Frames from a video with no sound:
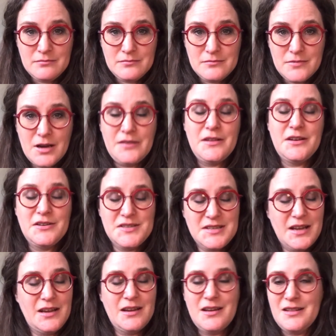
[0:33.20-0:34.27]
and then you
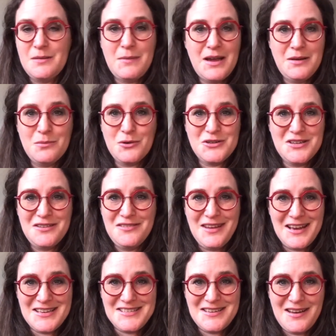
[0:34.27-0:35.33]
say it in the main body of the
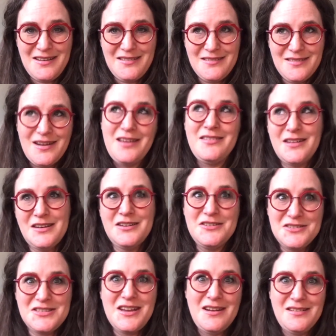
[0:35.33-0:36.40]
essay, and then you
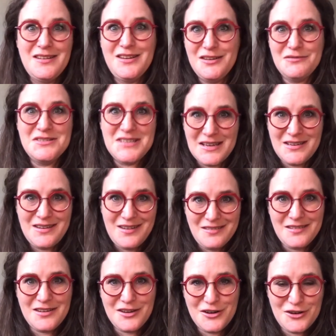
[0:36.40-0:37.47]
say that you've said it in the
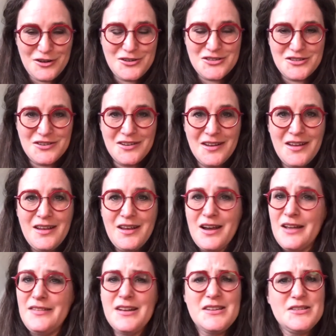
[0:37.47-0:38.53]
conclusion.
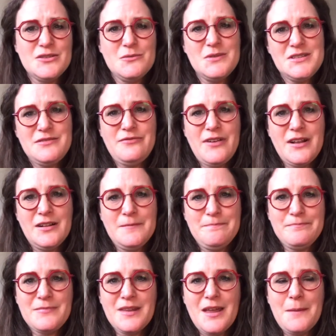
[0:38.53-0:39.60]
And that's always felt
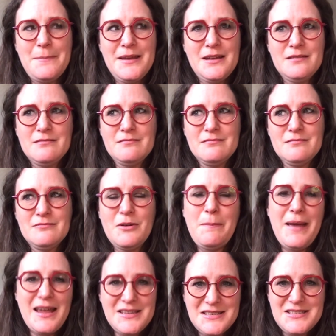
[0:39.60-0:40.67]
a bit
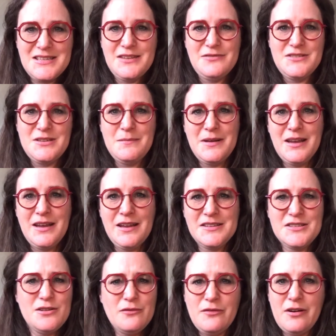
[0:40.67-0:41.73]
repetitive to me. It's
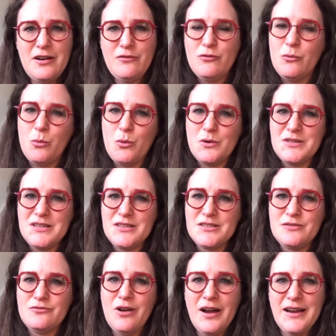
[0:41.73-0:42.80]
not very rewarding to
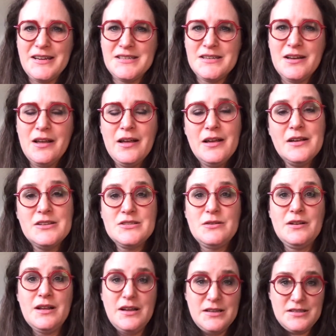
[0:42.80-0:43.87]
write. So I'd
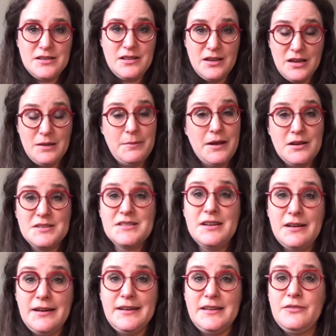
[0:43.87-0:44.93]
like to think about a
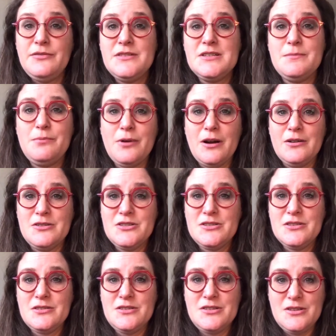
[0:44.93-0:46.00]
slightly different approach
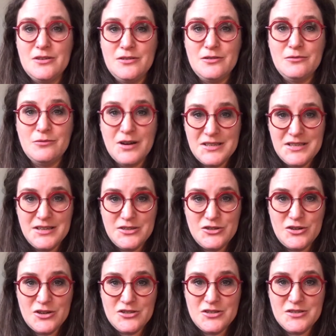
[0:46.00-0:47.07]
to writing
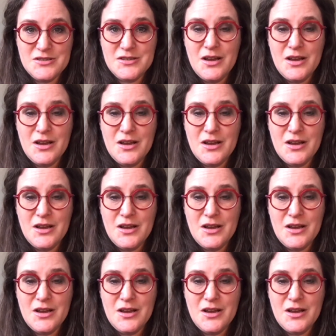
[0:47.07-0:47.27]
introductions,